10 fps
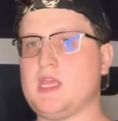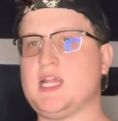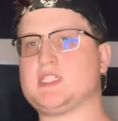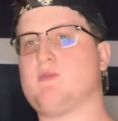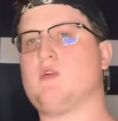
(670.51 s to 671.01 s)

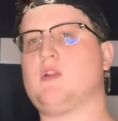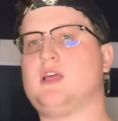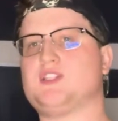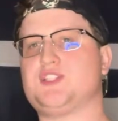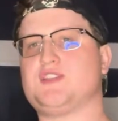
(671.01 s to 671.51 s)
It's more or
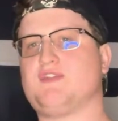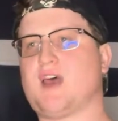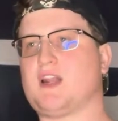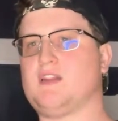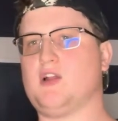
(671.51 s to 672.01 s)
less just the
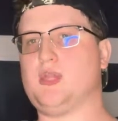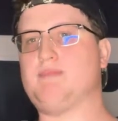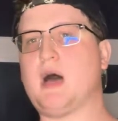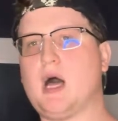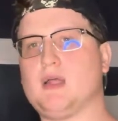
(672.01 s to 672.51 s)
fact that all the
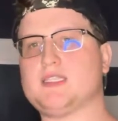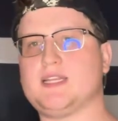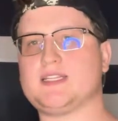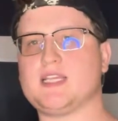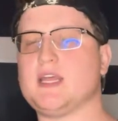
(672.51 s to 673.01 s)

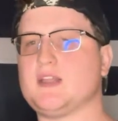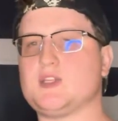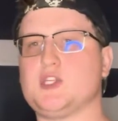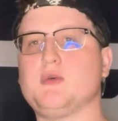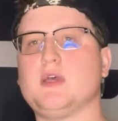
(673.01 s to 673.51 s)
politics get
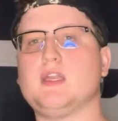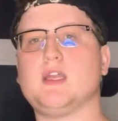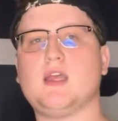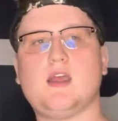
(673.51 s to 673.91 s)
into it